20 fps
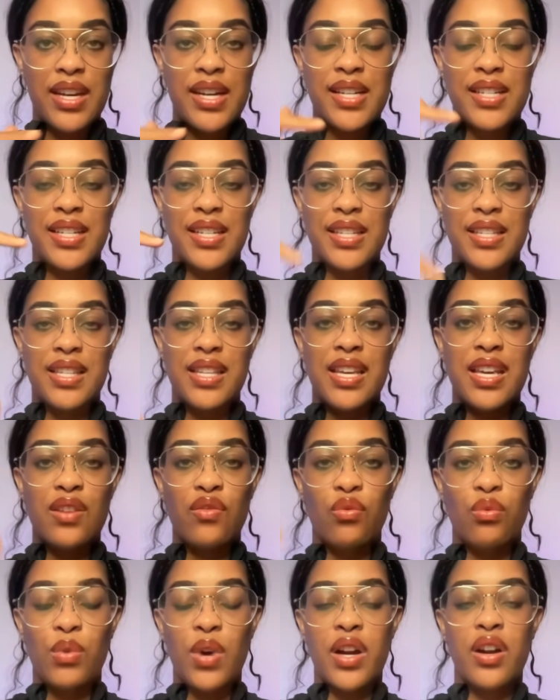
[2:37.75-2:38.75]
to see
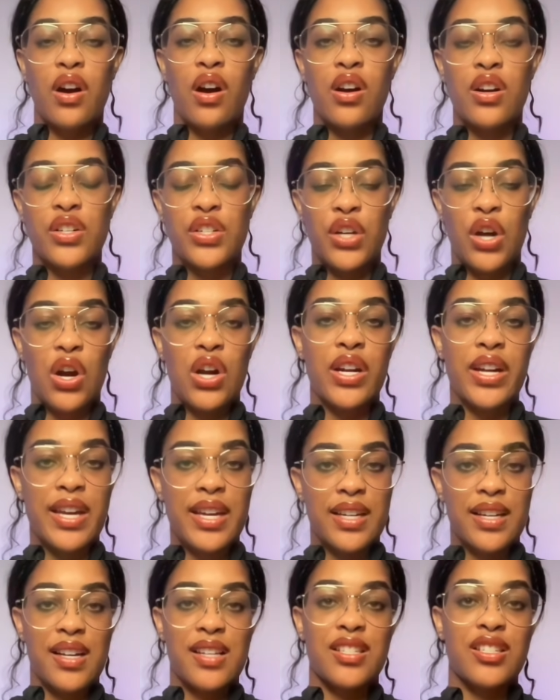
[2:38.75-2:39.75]
what our target
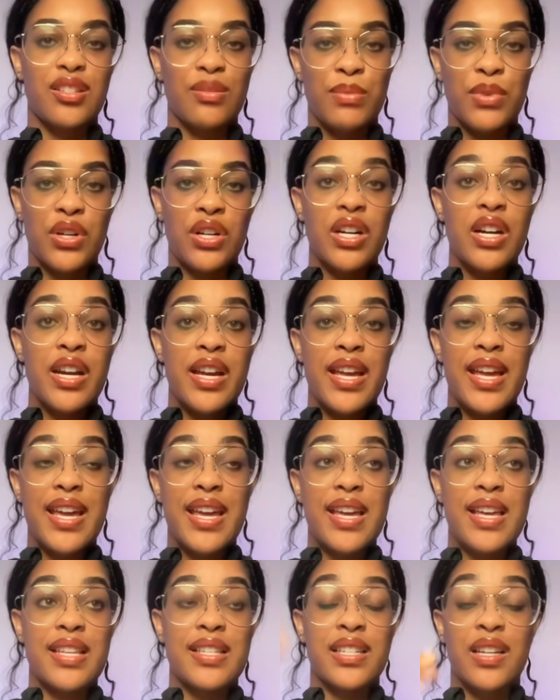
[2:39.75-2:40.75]
customer
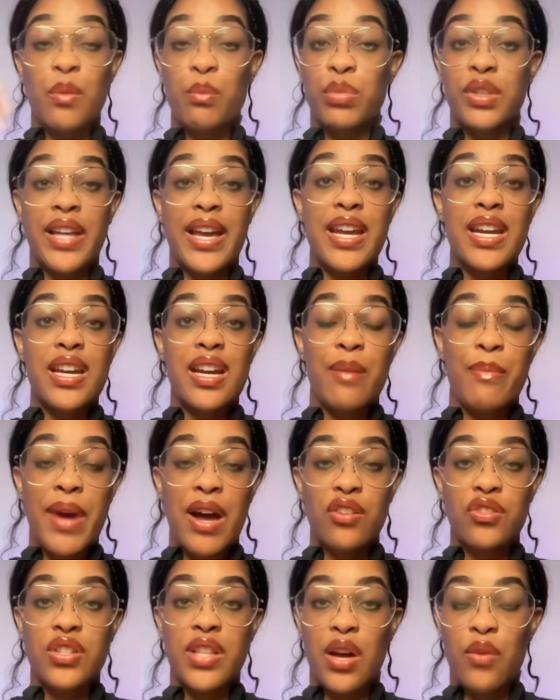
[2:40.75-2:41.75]
is complaining
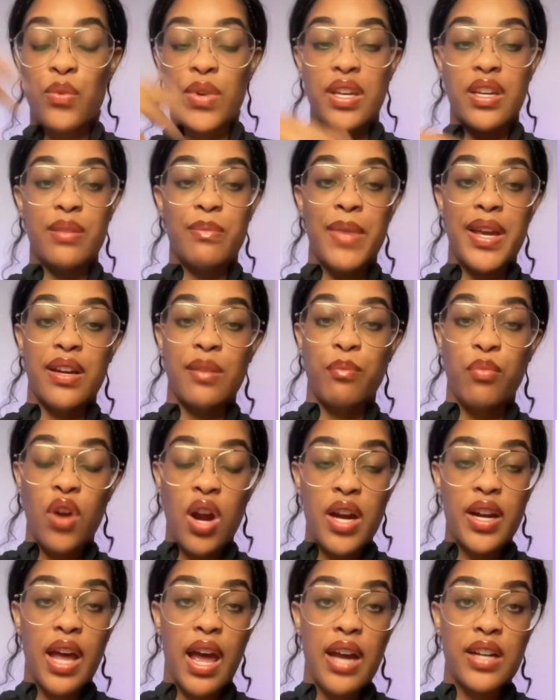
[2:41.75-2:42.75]
about so that we could make a
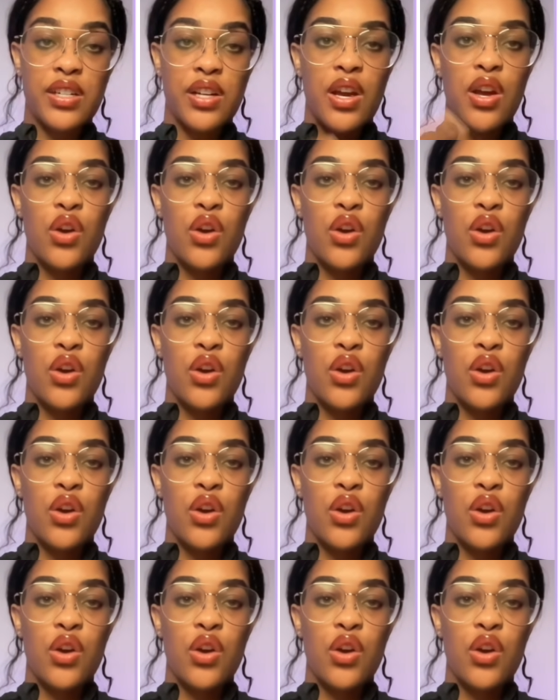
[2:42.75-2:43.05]
product,